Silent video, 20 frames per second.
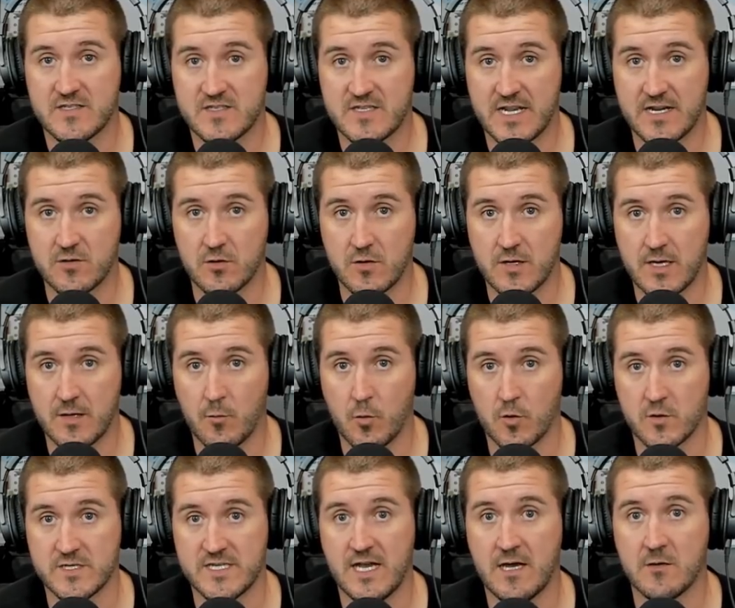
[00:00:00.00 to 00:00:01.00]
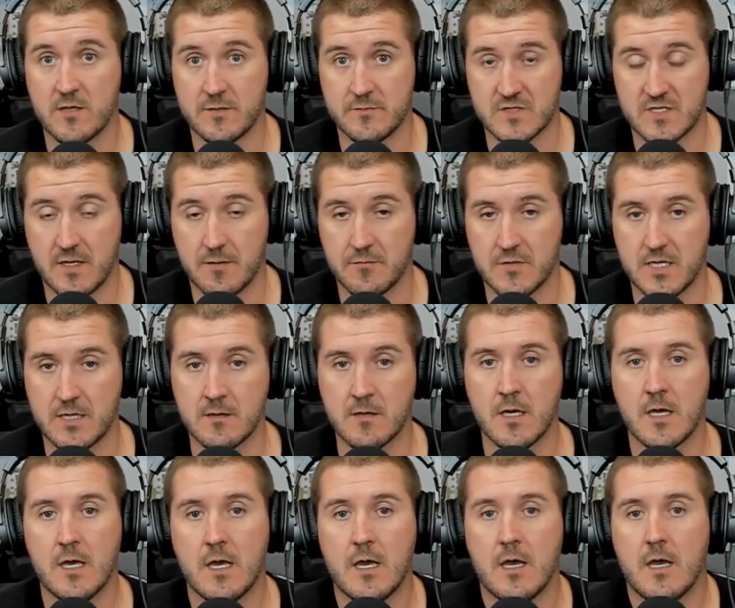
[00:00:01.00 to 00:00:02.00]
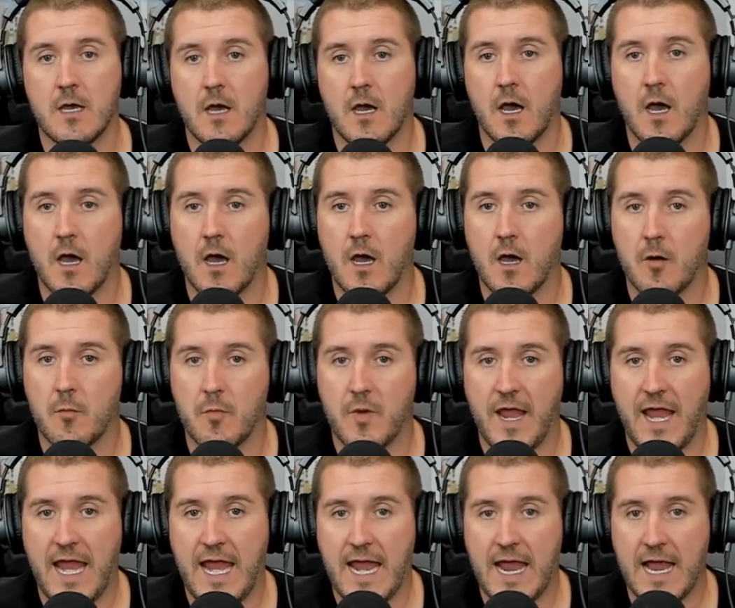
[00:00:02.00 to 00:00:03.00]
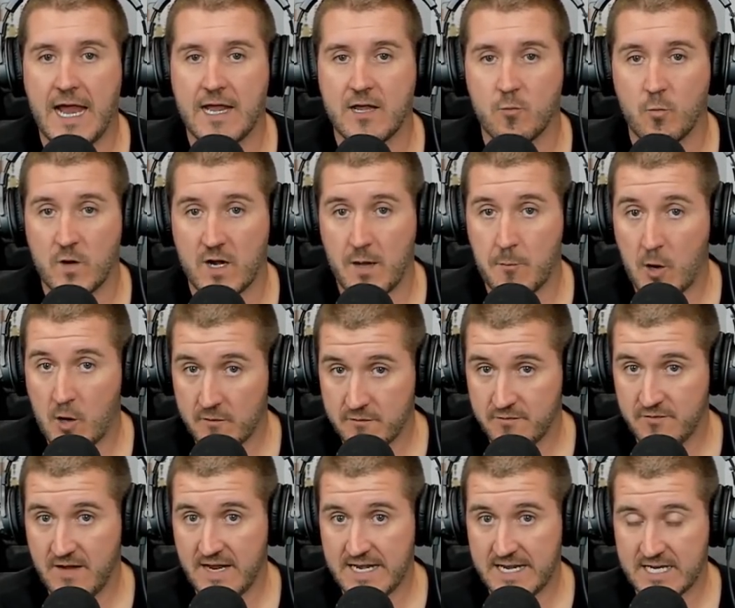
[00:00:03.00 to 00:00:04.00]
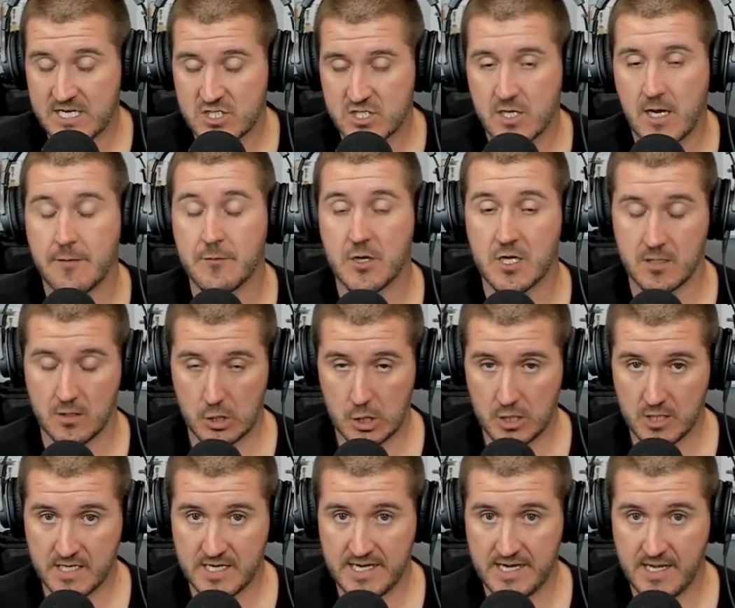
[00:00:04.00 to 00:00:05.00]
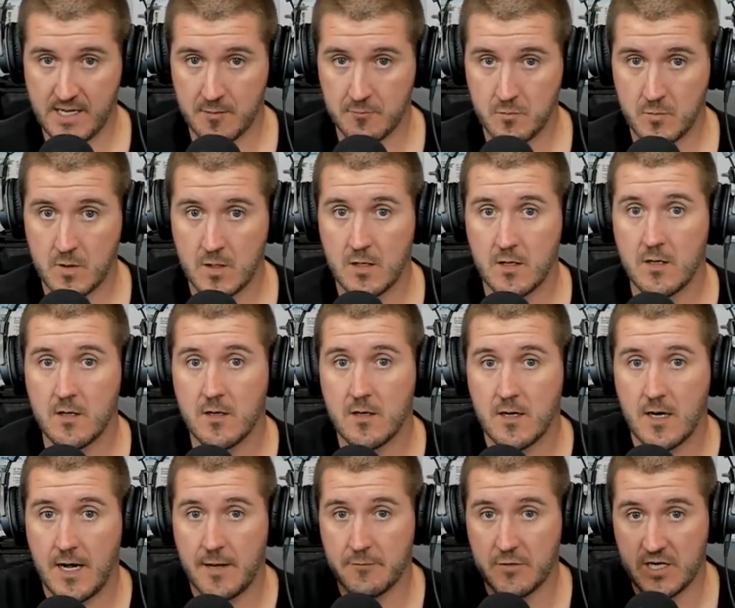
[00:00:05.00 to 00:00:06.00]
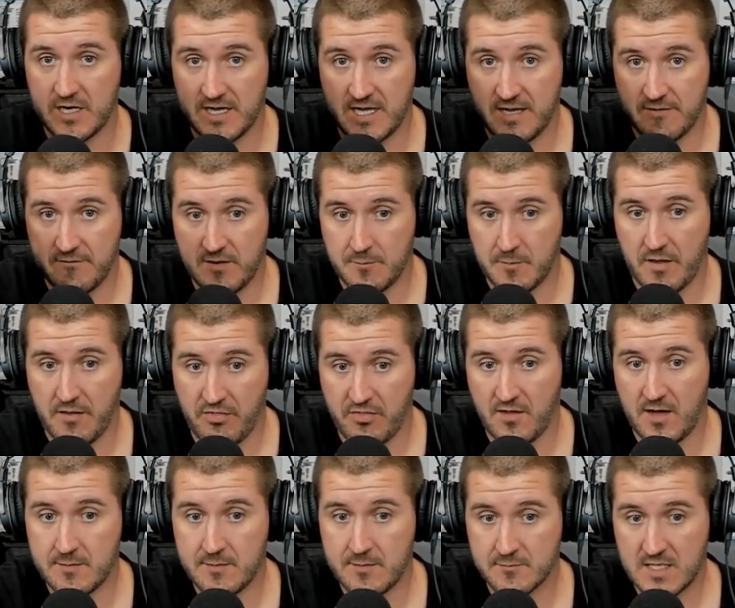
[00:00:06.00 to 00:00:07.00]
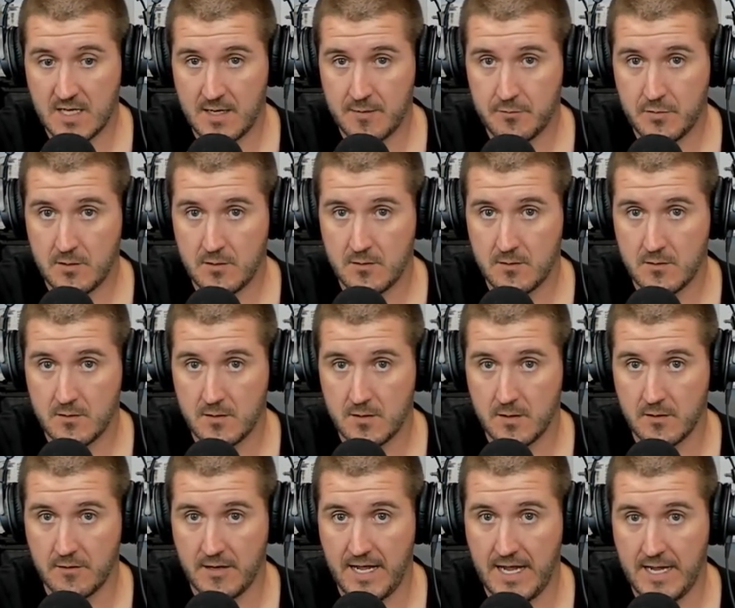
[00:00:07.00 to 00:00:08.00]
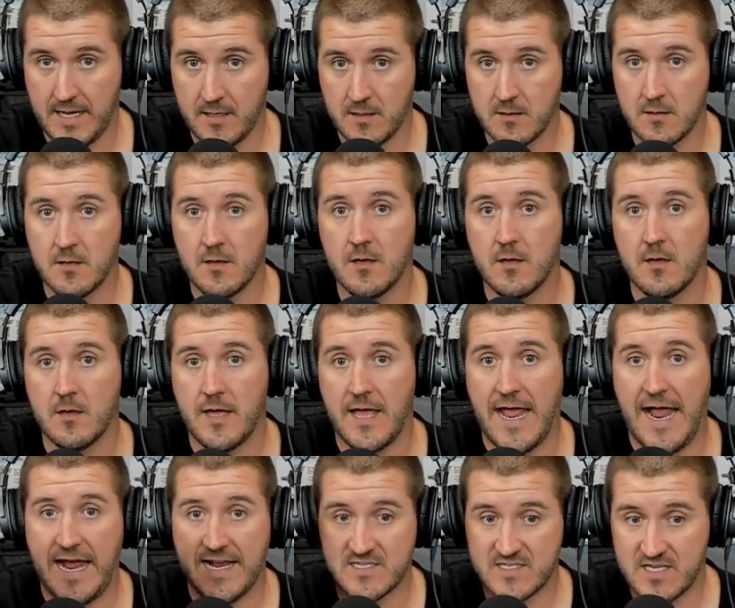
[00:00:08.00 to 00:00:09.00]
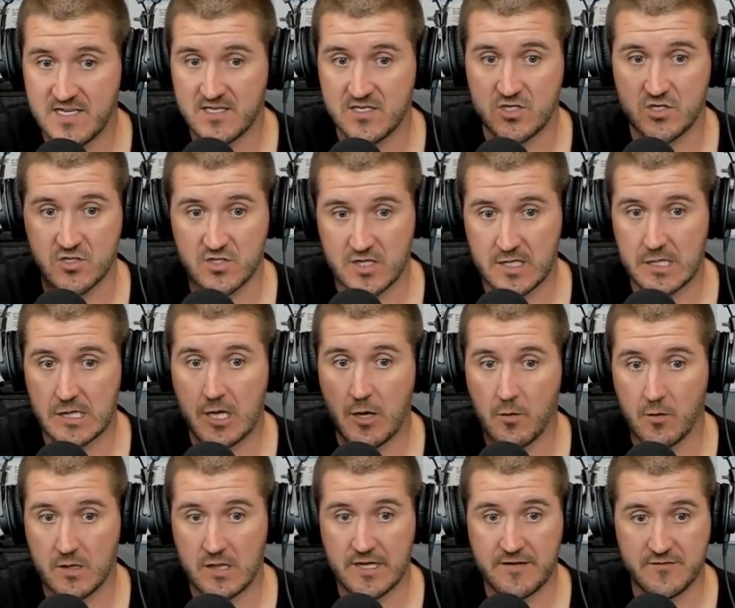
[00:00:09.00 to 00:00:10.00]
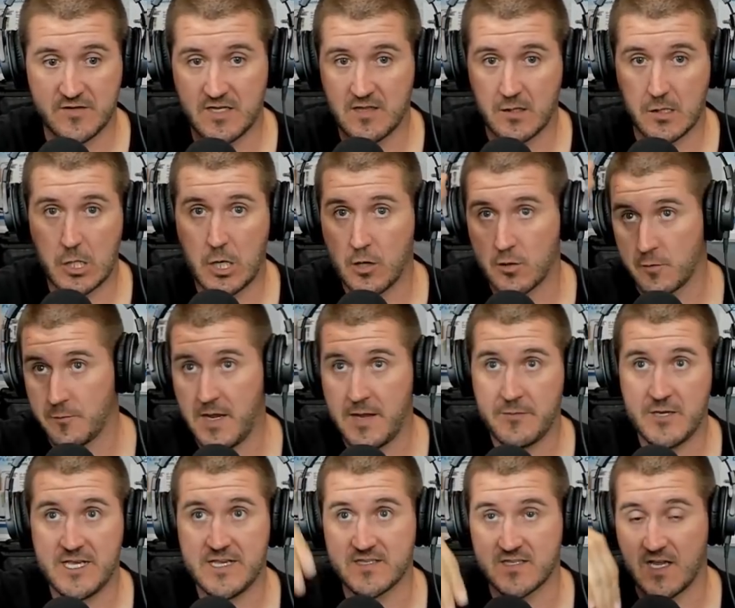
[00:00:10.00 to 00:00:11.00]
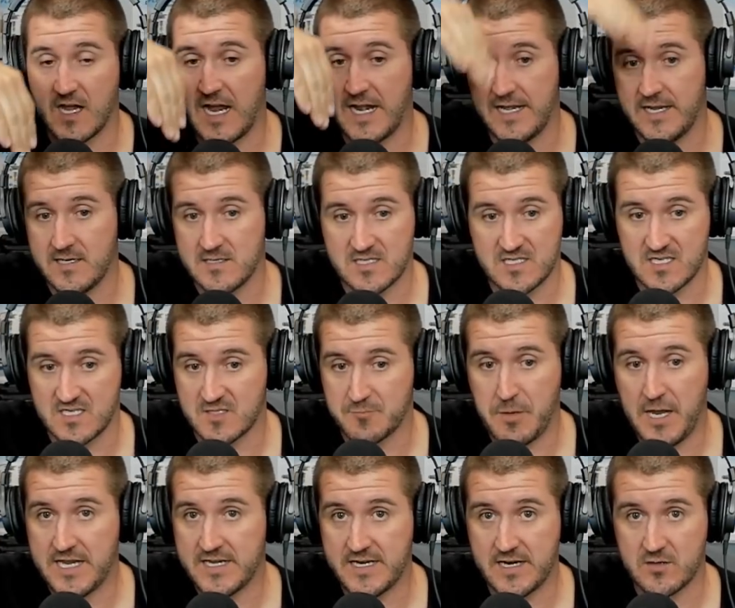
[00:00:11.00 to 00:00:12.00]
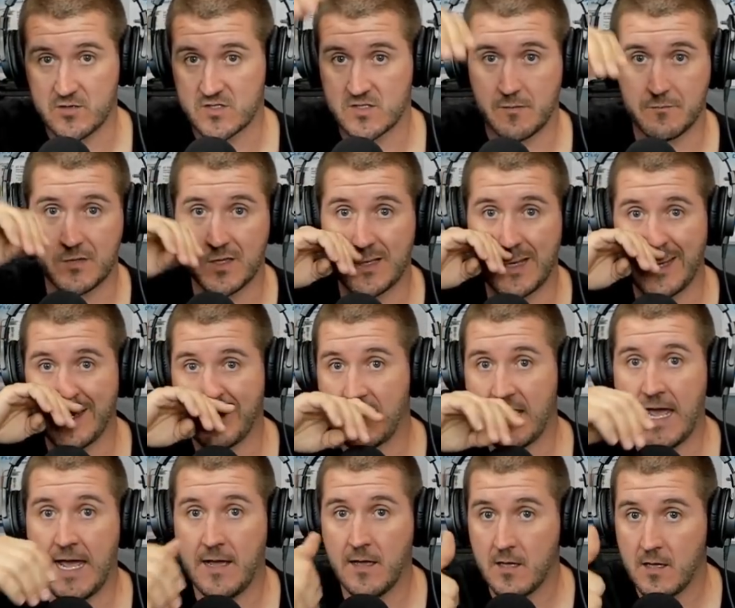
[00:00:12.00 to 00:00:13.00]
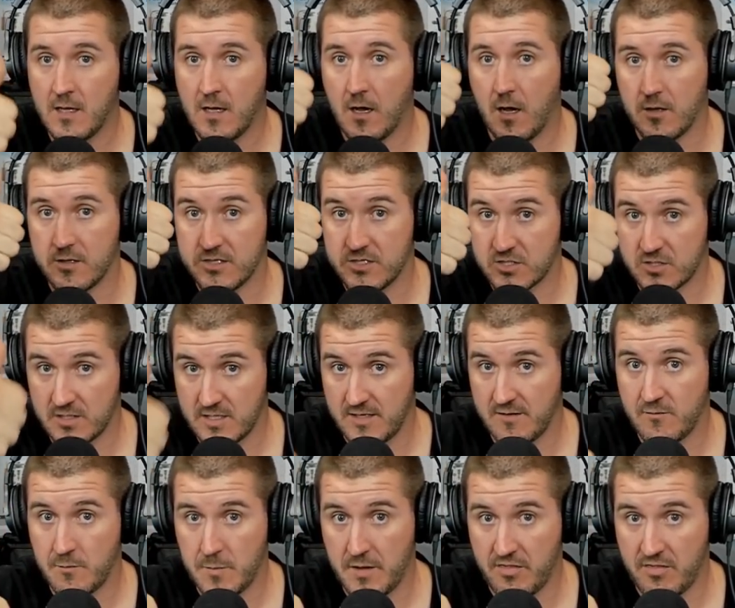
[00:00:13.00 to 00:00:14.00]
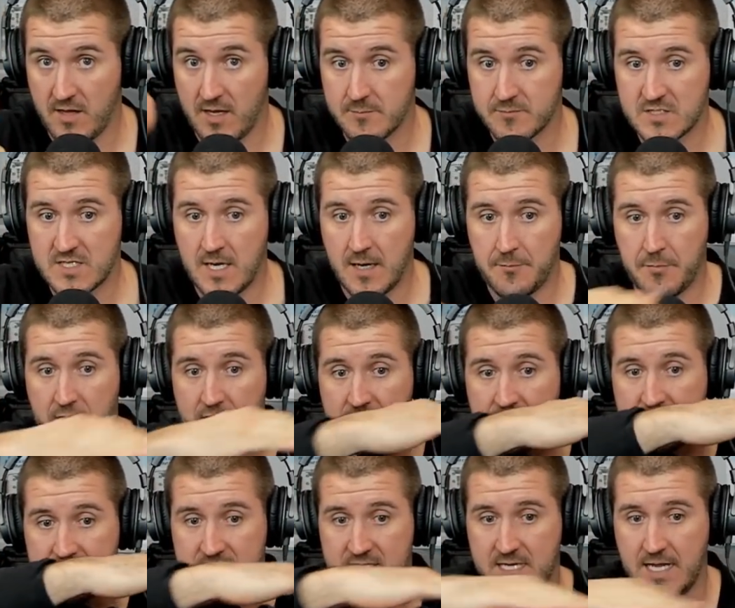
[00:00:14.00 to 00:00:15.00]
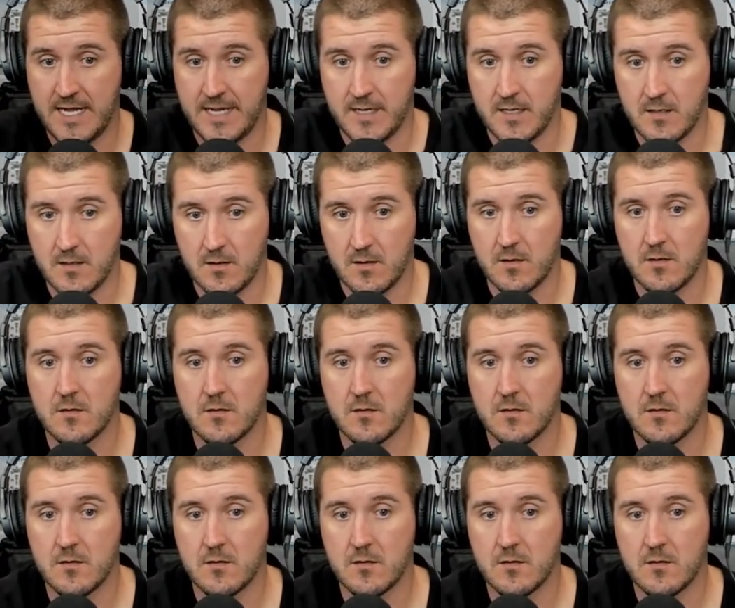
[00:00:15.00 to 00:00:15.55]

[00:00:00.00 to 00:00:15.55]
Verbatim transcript: to signal him or tell him something. Um, and when I'm all finished, I'm going to look at him. I'm going to give him a thumbs up, okay? as he's usually low, lifting the load, or maybe he's got it suspended or something like that. I'll usually give him a thumbs up and then say,